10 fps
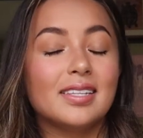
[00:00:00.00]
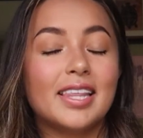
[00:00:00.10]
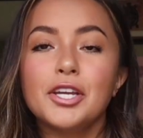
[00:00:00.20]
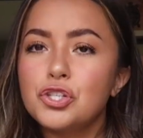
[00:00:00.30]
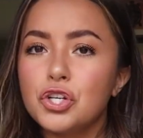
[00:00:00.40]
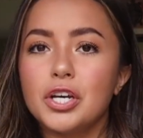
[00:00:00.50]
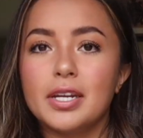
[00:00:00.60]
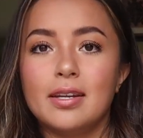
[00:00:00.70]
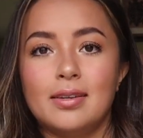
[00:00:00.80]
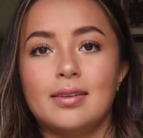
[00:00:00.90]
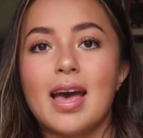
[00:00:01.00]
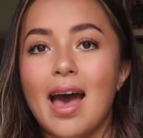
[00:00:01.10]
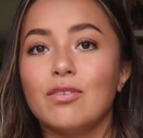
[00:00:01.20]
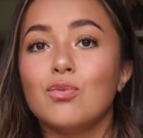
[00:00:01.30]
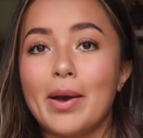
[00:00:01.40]
They should
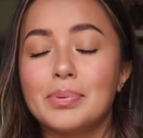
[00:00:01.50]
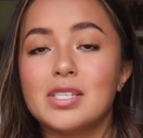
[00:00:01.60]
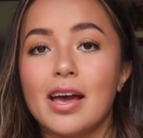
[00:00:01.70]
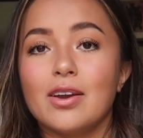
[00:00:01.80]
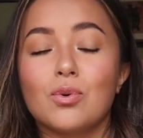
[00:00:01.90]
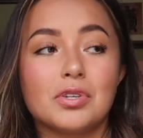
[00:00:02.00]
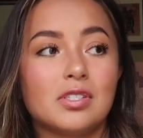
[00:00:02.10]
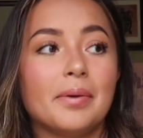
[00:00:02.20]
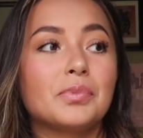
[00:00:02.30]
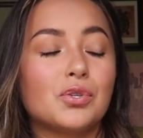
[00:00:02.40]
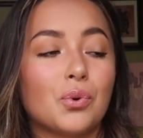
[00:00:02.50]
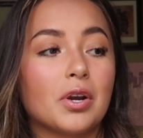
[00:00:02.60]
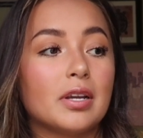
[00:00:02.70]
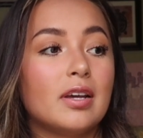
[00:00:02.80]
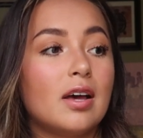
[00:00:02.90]
have a website or some
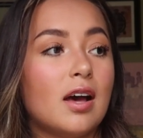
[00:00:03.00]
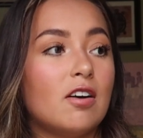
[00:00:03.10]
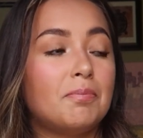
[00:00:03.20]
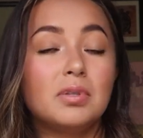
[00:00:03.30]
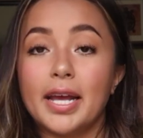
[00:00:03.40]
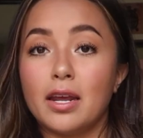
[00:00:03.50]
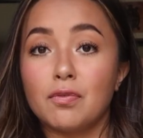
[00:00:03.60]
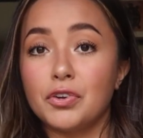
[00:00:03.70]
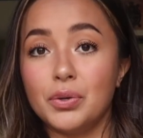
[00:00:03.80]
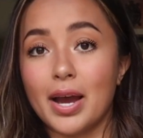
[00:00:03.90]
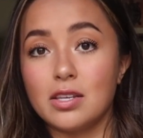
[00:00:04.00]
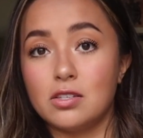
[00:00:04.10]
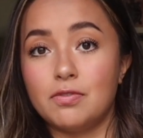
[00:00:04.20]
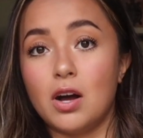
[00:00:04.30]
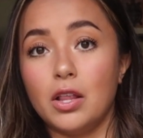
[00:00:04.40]
sort of plan for you guys
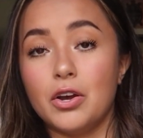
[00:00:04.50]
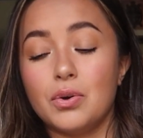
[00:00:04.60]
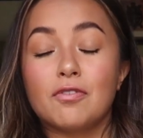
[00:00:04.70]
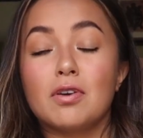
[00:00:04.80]
to follow.